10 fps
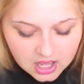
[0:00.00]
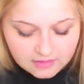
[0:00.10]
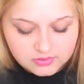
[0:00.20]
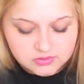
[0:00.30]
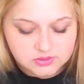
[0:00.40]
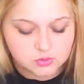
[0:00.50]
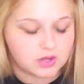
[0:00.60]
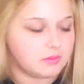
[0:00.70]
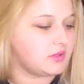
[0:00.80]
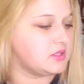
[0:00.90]
I've used this
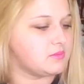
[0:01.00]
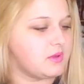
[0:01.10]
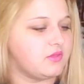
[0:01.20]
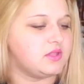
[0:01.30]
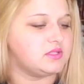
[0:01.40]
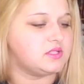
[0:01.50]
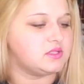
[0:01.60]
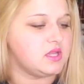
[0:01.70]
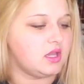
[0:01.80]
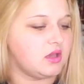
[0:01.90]
quite a bit this month. This is the